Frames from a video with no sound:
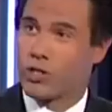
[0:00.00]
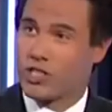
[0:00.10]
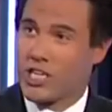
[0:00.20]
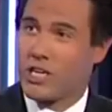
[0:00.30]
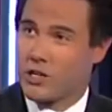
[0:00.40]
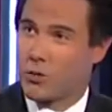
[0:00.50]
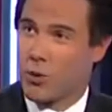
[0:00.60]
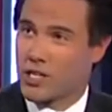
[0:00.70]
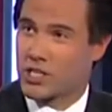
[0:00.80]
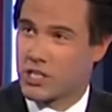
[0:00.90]
seeing the
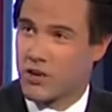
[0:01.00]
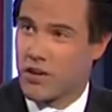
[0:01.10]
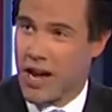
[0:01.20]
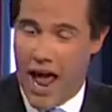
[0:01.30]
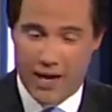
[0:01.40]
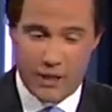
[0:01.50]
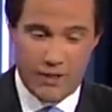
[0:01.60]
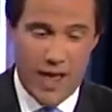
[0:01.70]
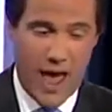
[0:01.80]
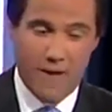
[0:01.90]
risks of inaction.
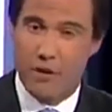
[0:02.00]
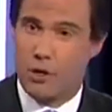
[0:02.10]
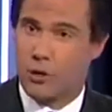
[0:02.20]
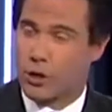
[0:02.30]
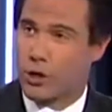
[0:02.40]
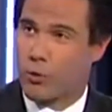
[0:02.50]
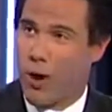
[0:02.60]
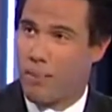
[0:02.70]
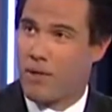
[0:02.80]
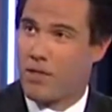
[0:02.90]
They have a nuclear
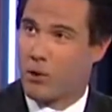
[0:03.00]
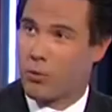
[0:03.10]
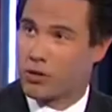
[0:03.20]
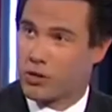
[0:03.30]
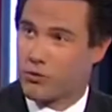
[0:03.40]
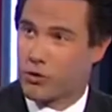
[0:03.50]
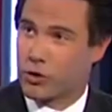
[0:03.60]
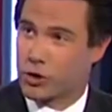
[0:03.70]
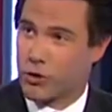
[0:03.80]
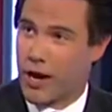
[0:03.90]
weapon. There was a
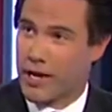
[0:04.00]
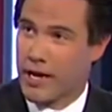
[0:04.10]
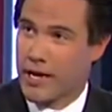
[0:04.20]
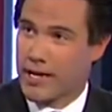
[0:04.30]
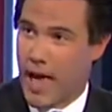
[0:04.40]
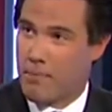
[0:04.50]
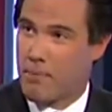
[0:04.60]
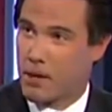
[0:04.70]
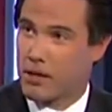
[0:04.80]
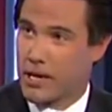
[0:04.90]
first strike
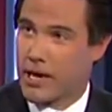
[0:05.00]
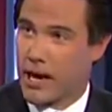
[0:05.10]
capability a